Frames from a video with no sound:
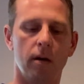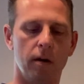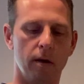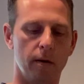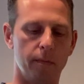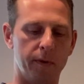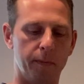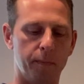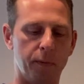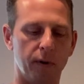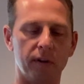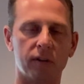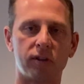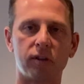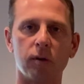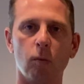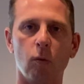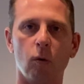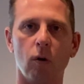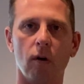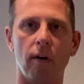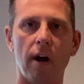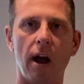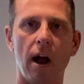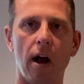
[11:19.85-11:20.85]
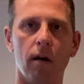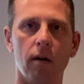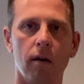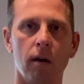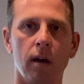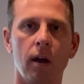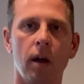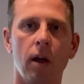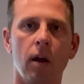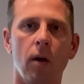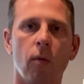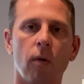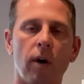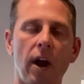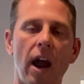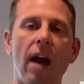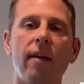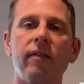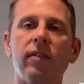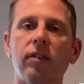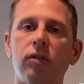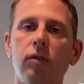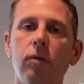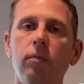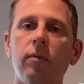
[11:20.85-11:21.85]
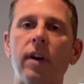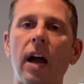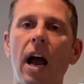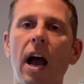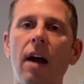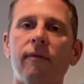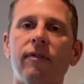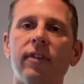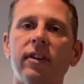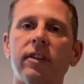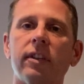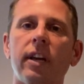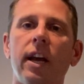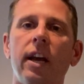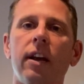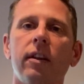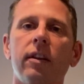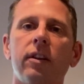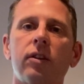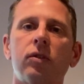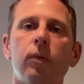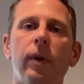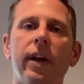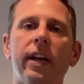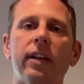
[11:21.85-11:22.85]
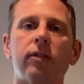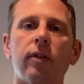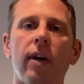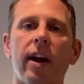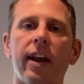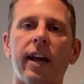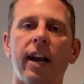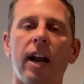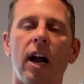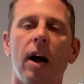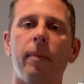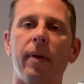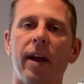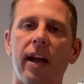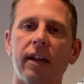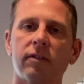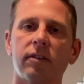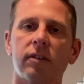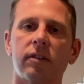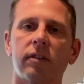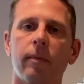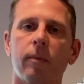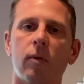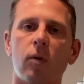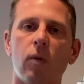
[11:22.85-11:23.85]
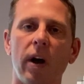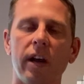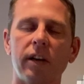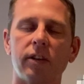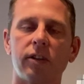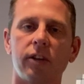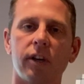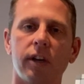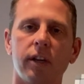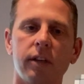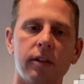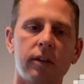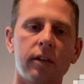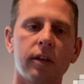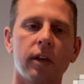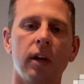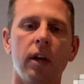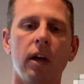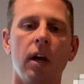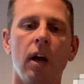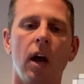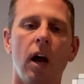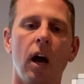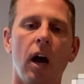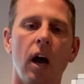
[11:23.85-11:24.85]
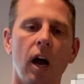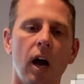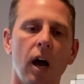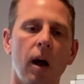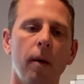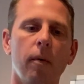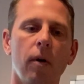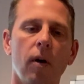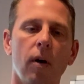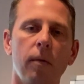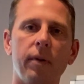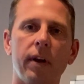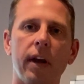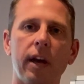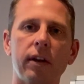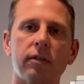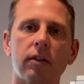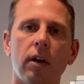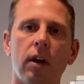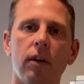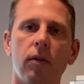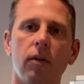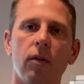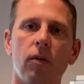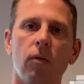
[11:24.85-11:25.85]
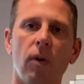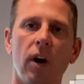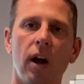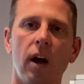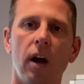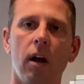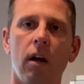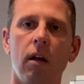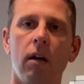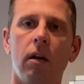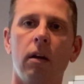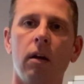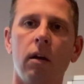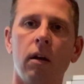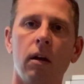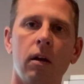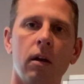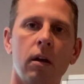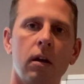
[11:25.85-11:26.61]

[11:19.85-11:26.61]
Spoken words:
I'll be putting some more out. We're having a Zoom conference later this week so I can help answer some questions. Hope you guys are all doing well.